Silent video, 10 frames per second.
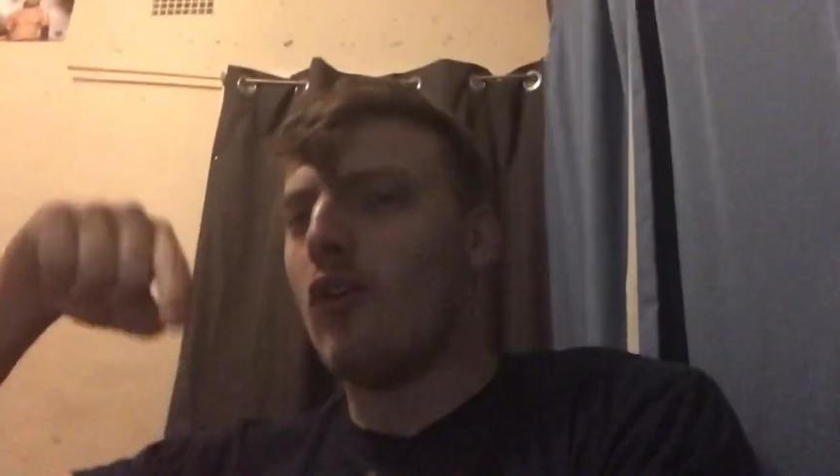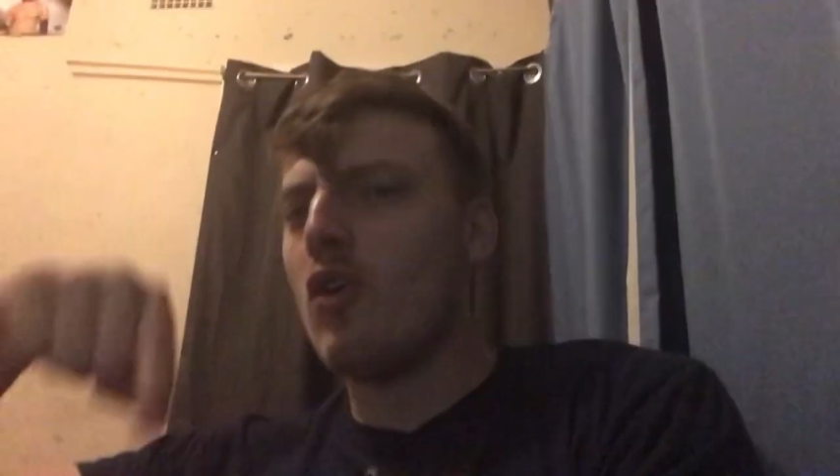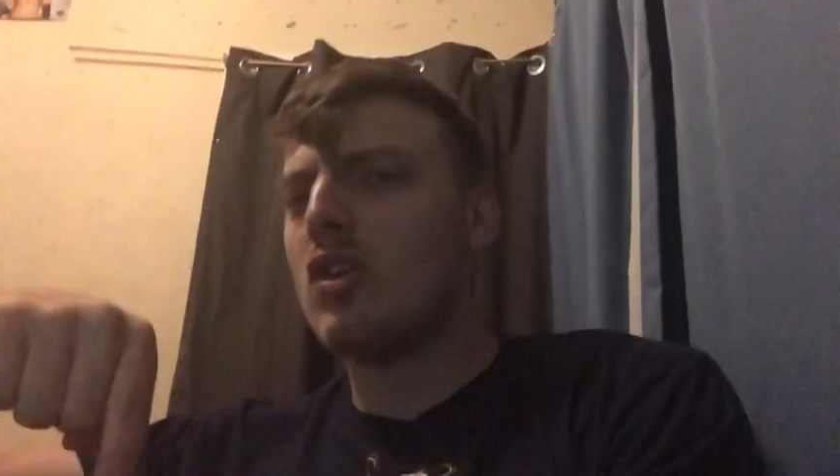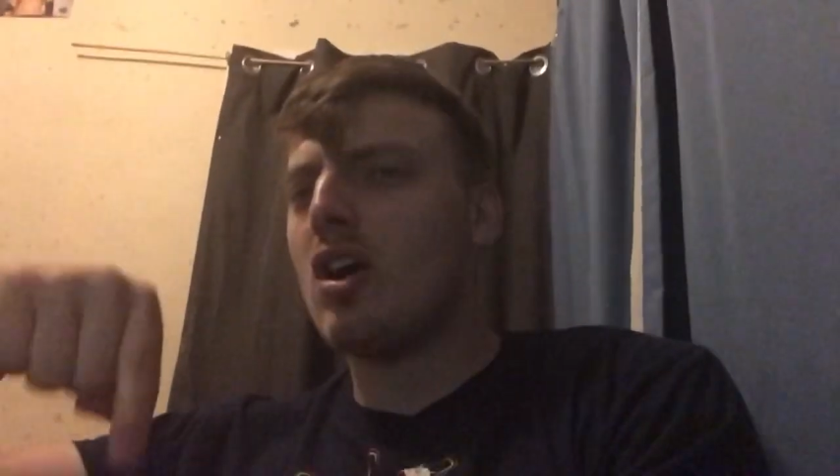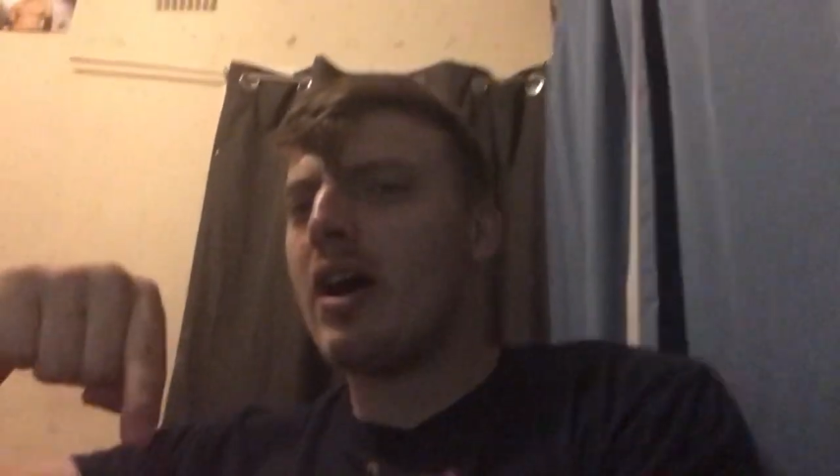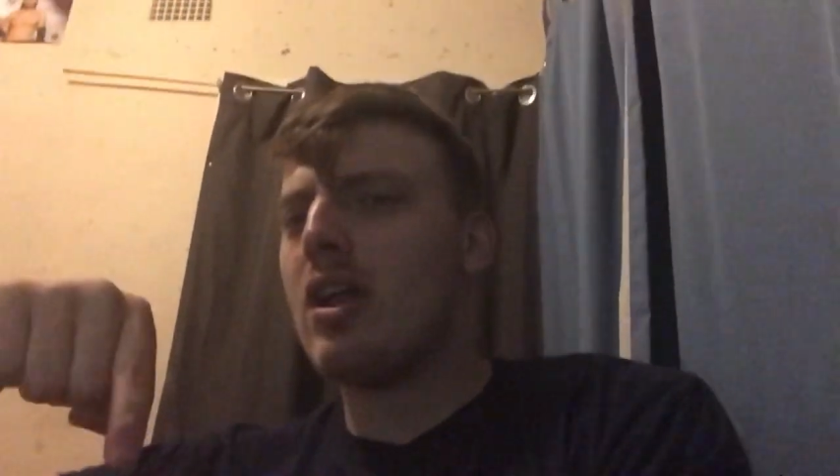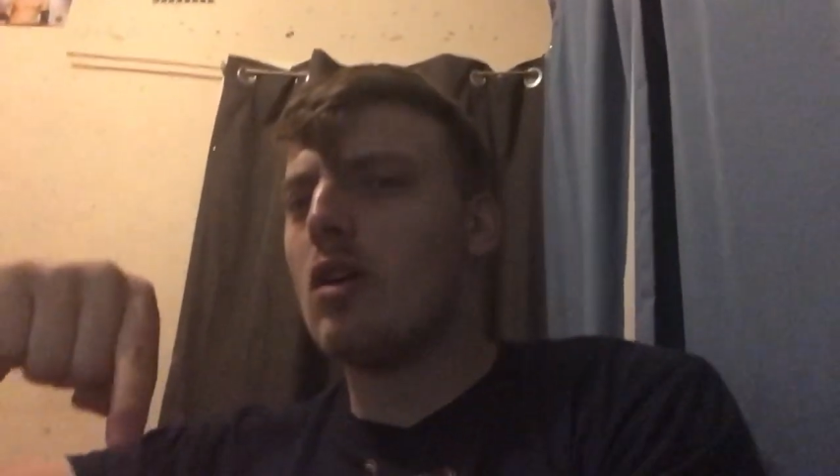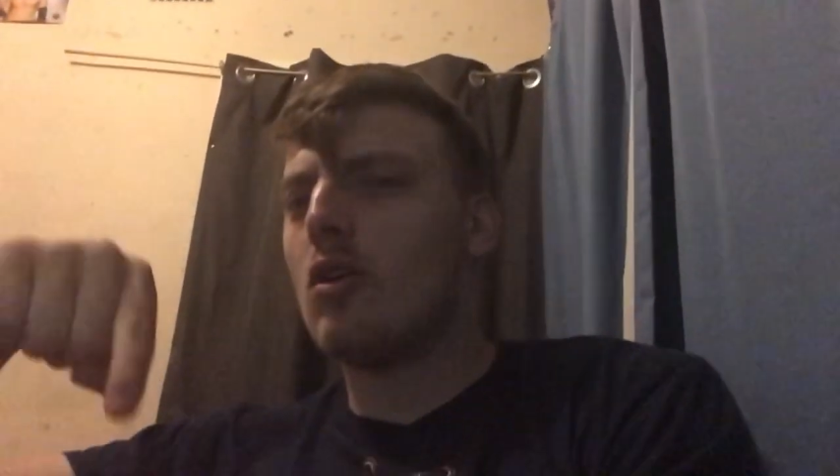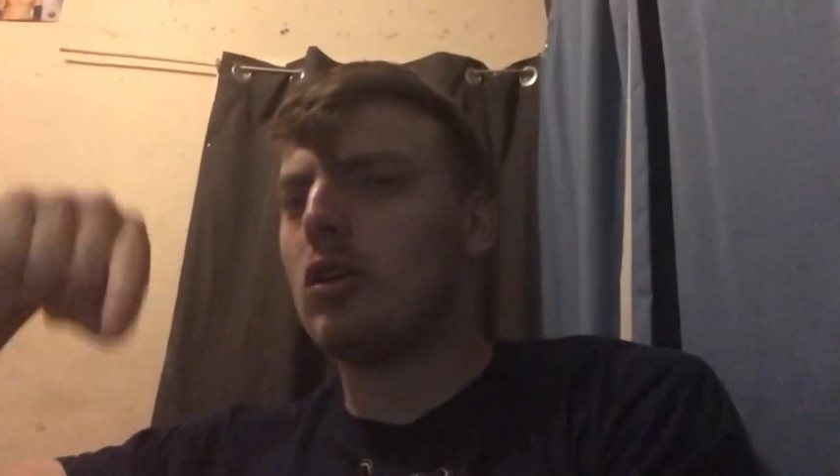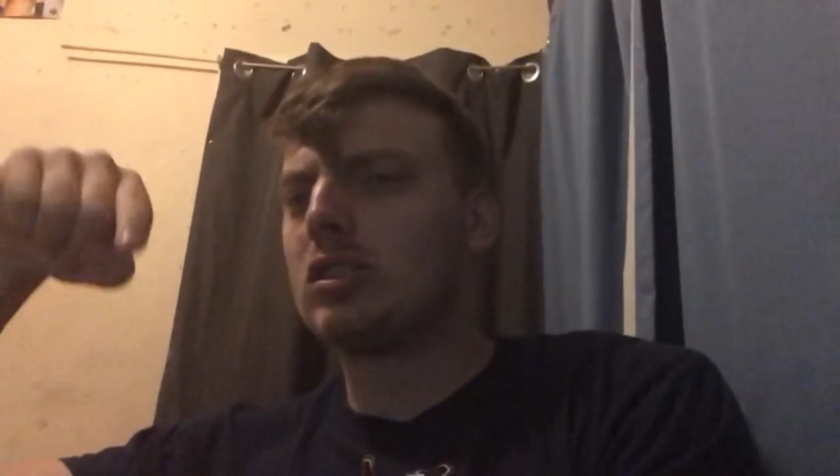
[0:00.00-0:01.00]
Fortnite
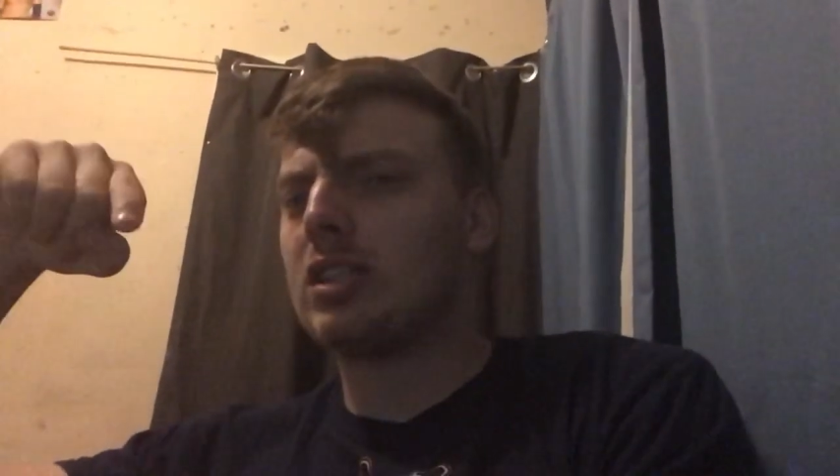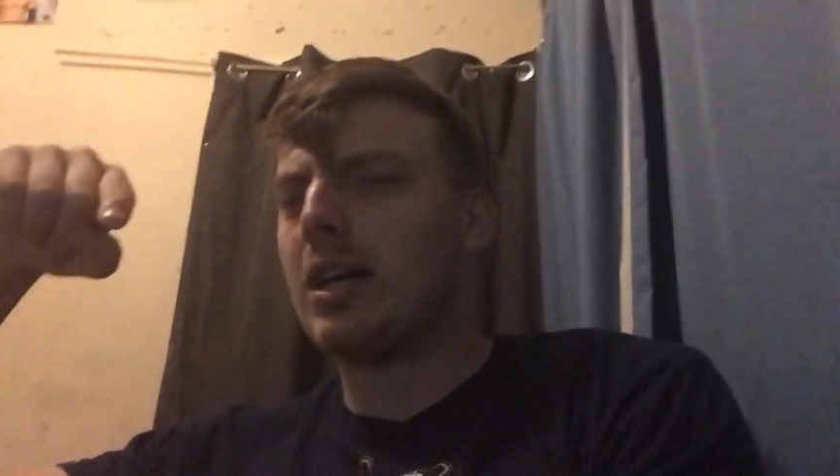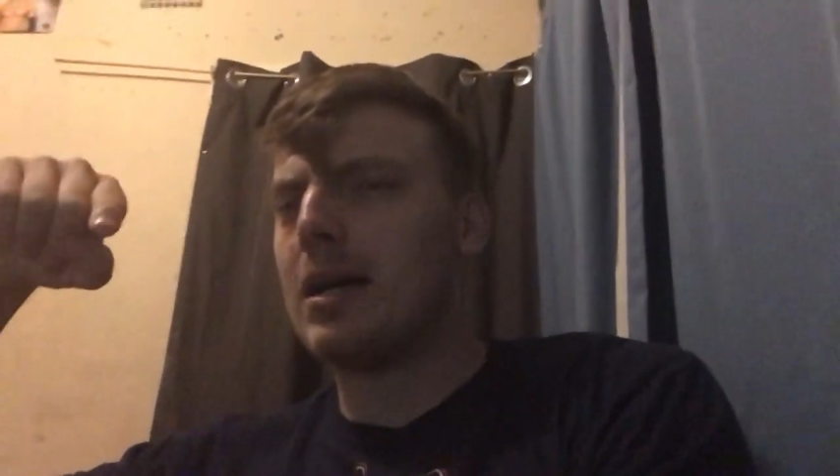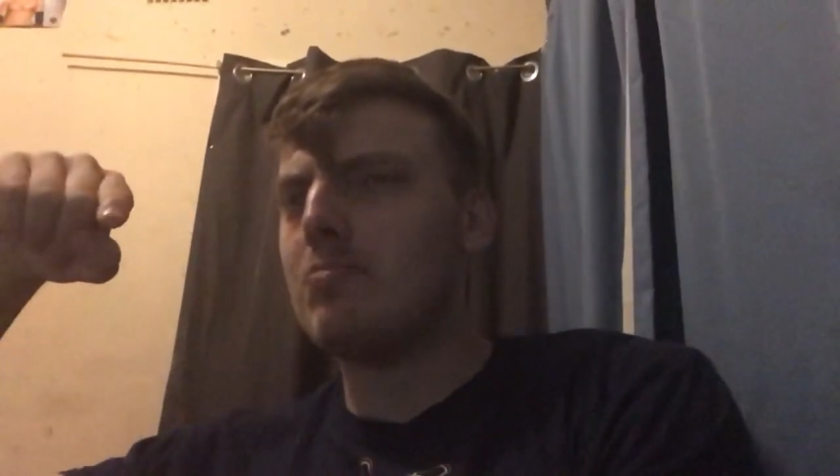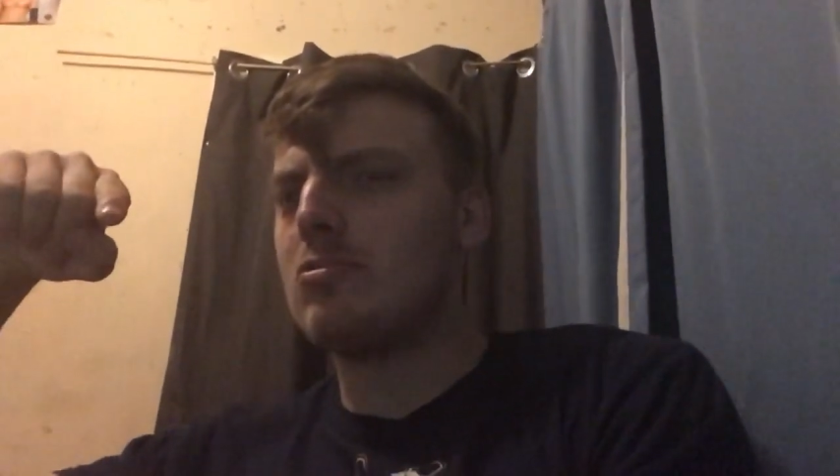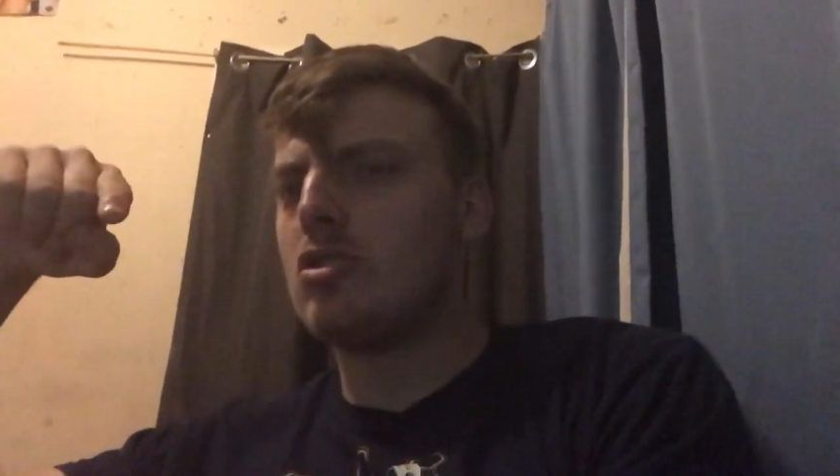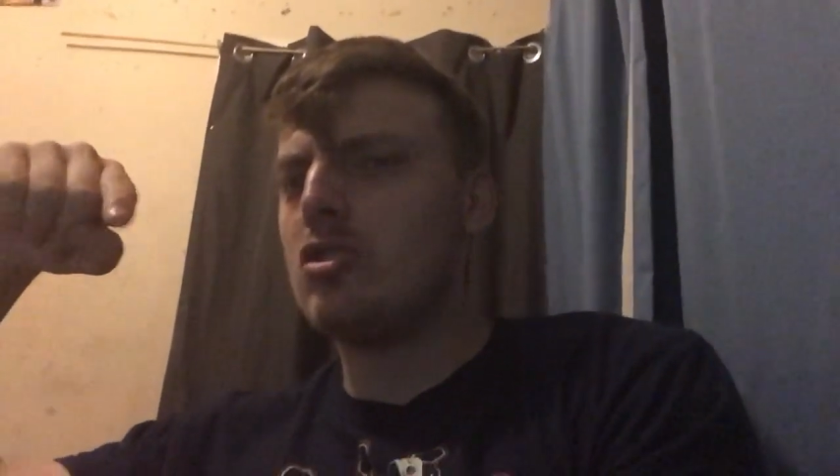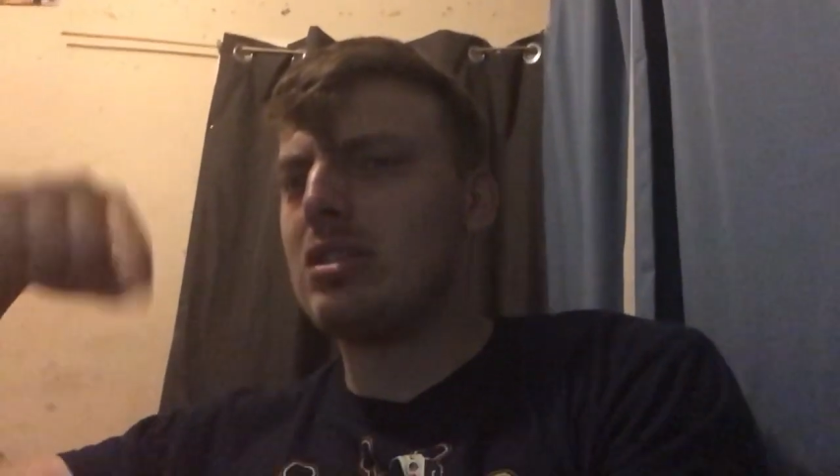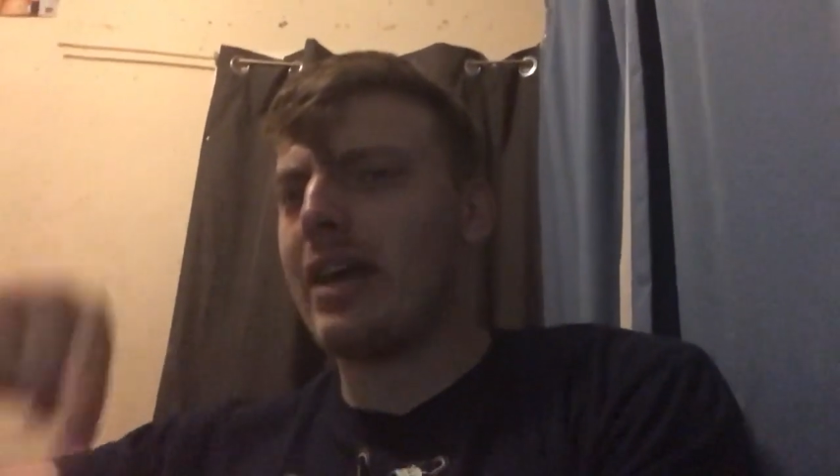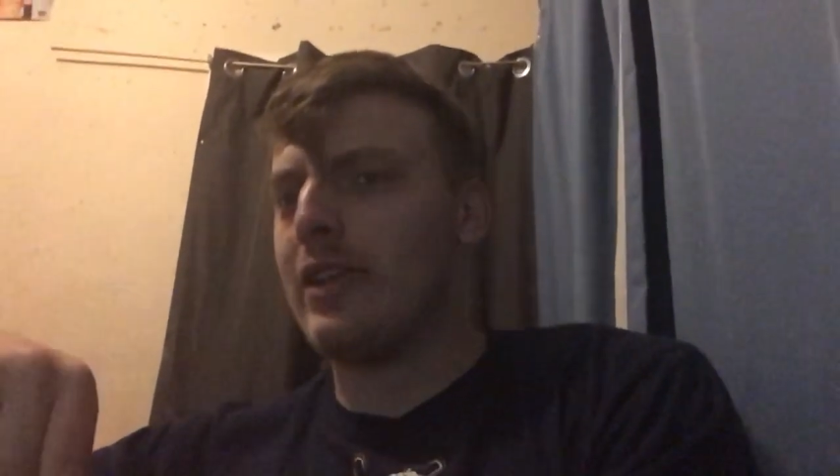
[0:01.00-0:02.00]
or some
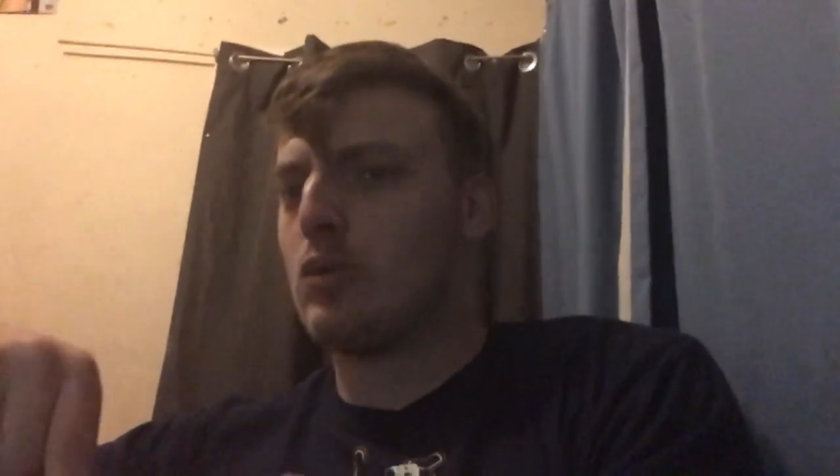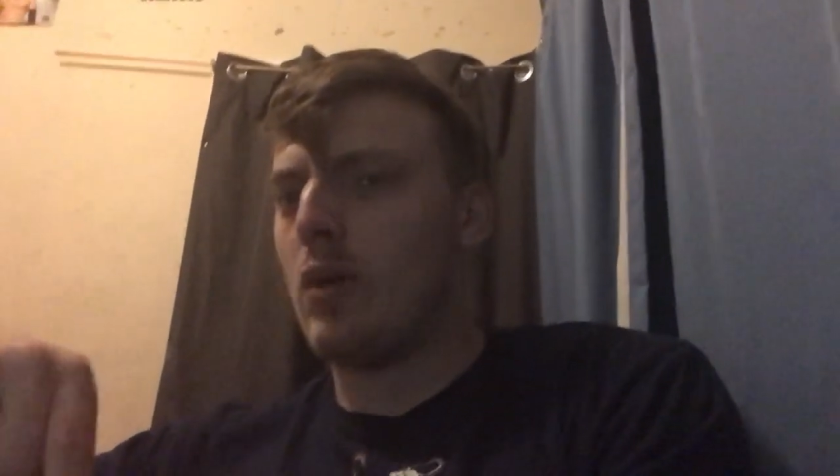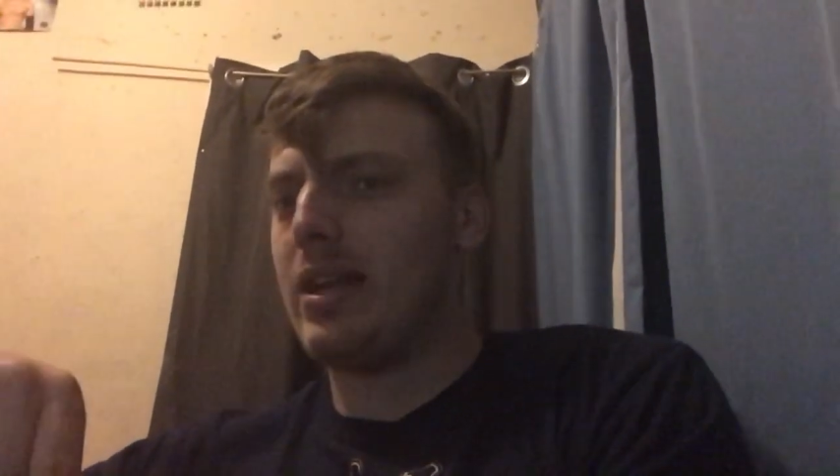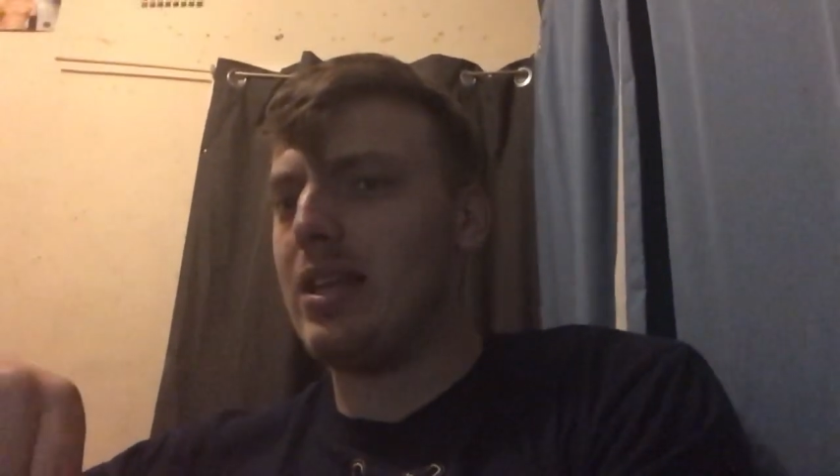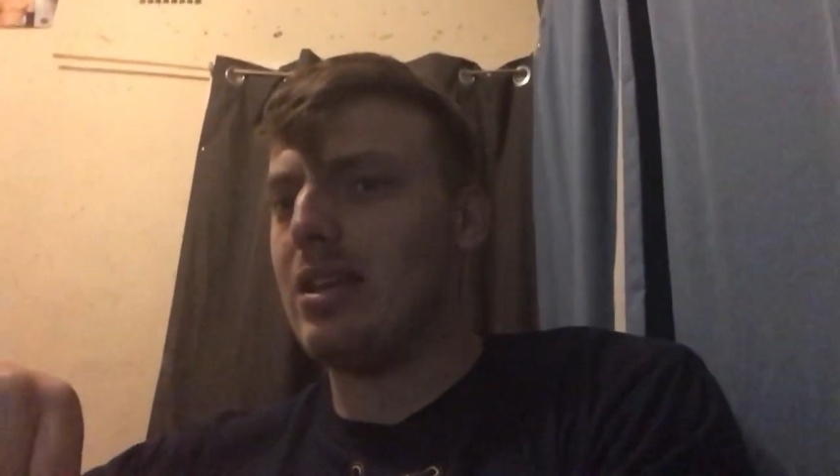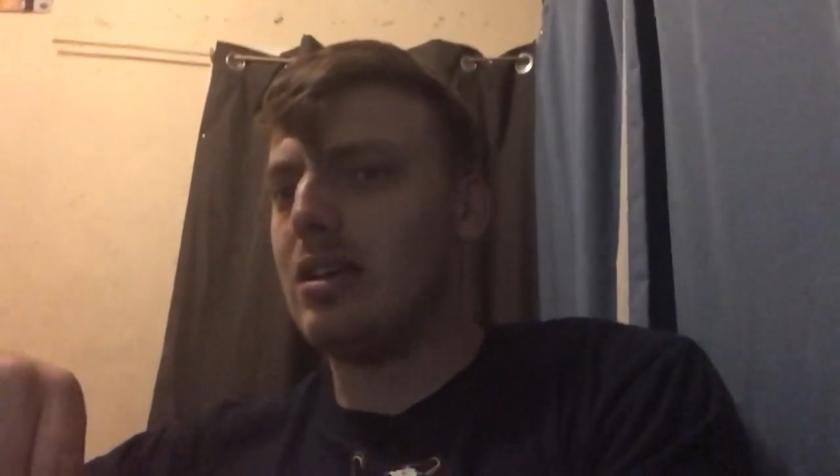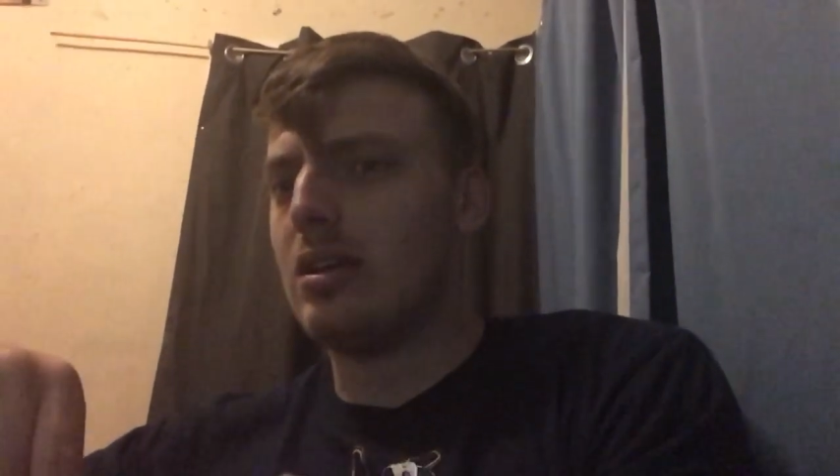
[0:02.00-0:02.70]
2K20